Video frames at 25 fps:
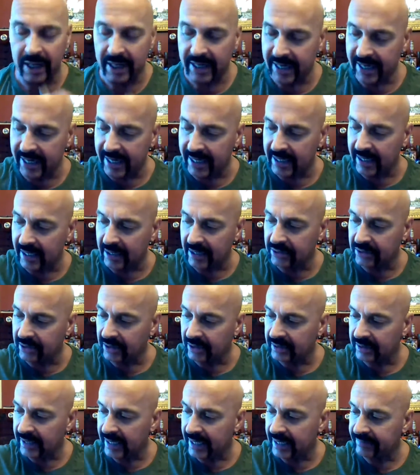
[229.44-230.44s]
And I
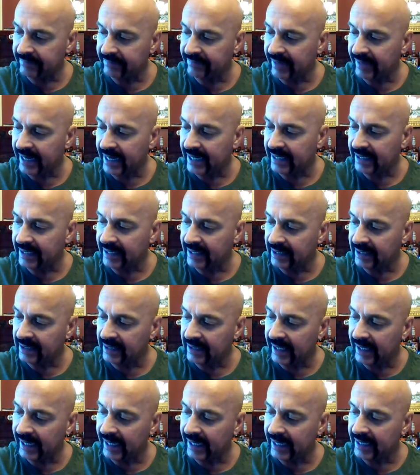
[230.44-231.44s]
took that flat
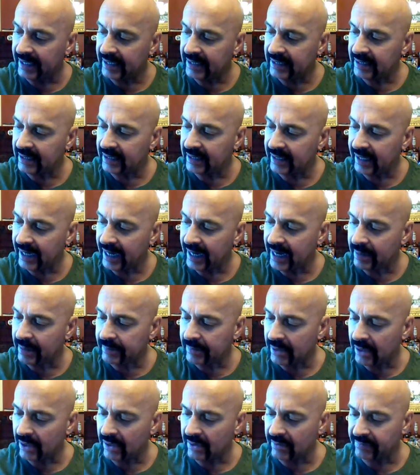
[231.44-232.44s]
head
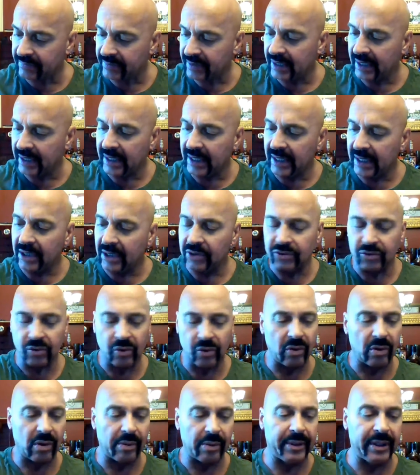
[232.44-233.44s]
cap off.
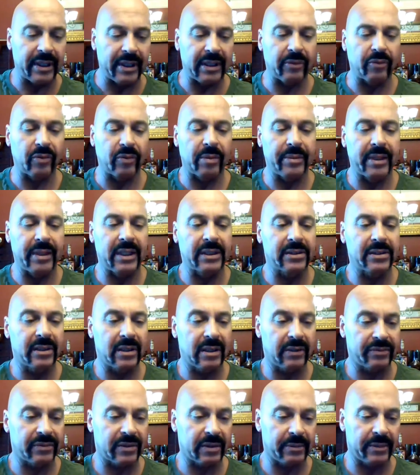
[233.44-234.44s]
Sort of reminiscent
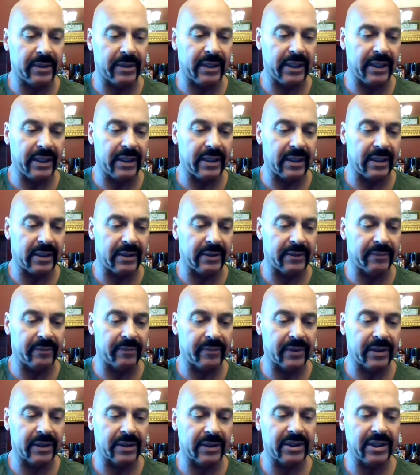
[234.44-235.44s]
of some of the
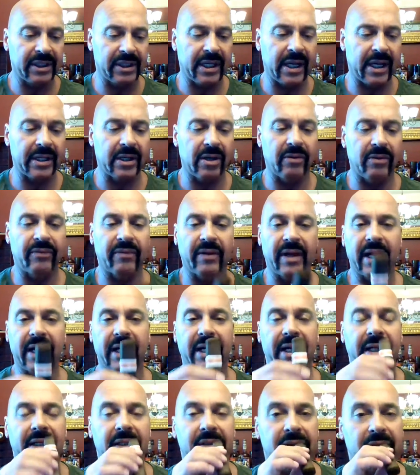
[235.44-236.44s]
CAO
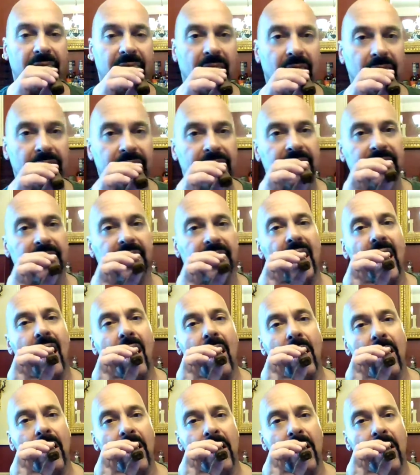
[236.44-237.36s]
flathead cigars, isn't it?